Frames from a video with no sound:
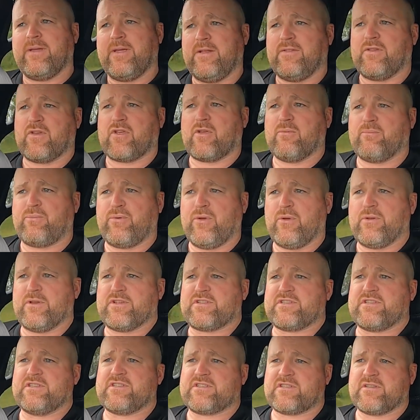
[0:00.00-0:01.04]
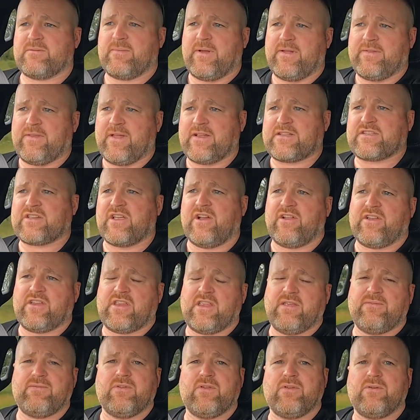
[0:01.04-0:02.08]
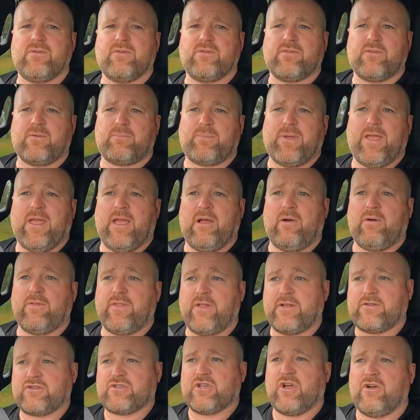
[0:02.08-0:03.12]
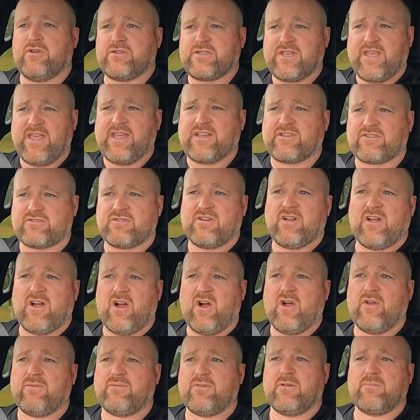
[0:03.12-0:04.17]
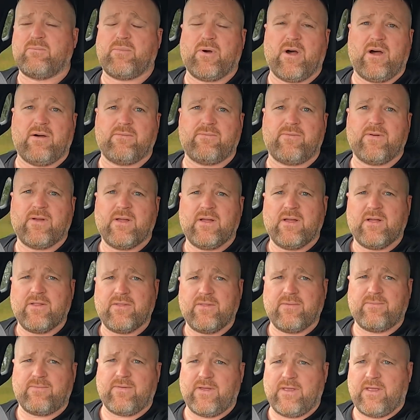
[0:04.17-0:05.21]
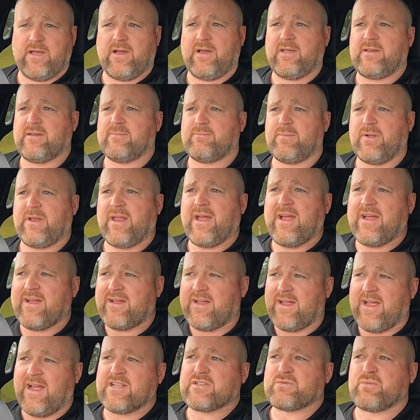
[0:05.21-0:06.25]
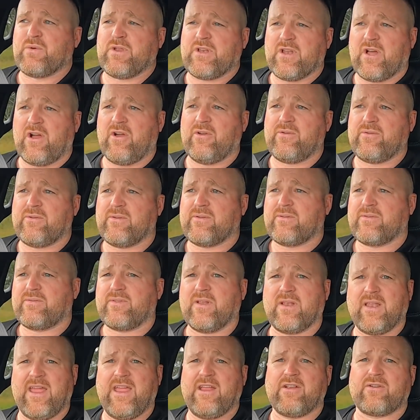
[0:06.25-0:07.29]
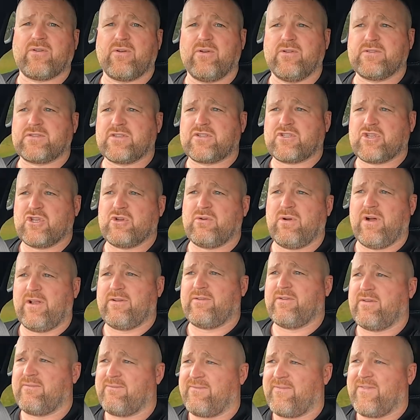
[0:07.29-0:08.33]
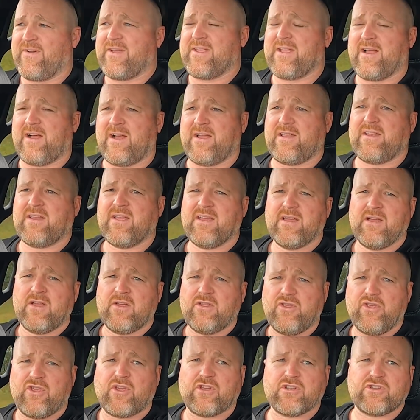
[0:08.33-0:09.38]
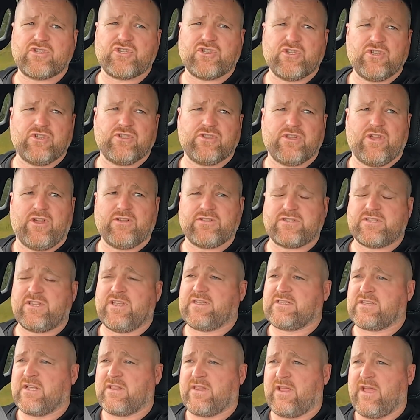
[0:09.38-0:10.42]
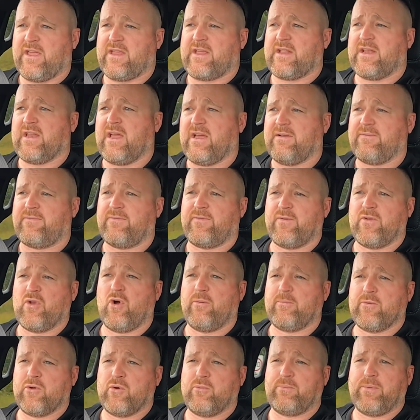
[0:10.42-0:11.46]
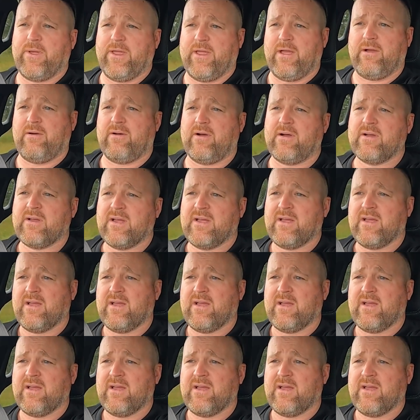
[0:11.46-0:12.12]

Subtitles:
in the computer system, and that's going to give you the power that shows extra over and above the V8. But as we know, the Land Cruiser 200 V8, you can tune those things and they can have phenomenal power,